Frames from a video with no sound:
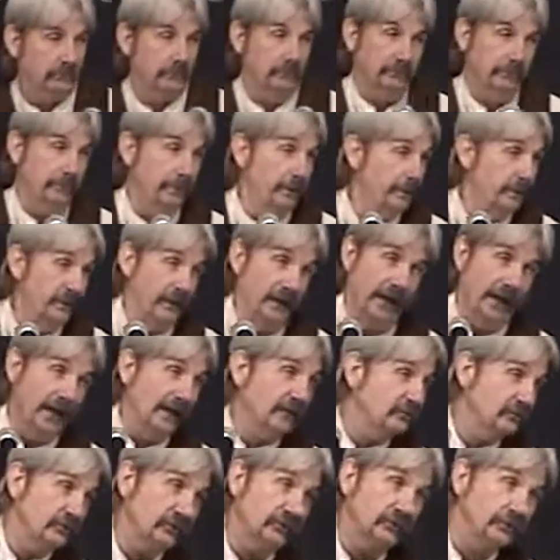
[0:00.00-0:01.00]
Amen.
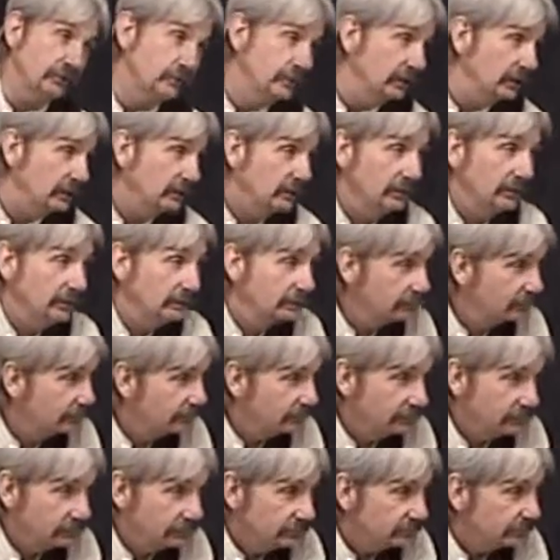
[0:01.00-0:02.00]
But I sure would.
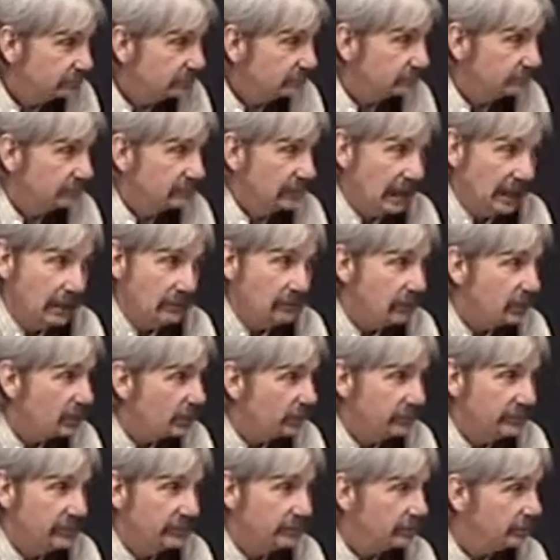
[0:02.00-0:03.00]
I
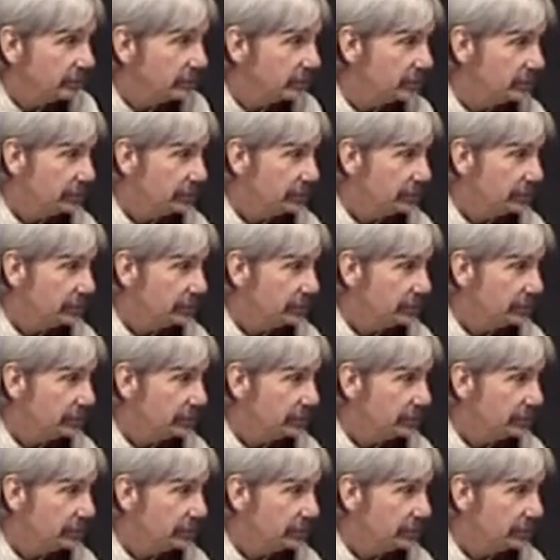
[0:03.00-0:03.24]
wasn't.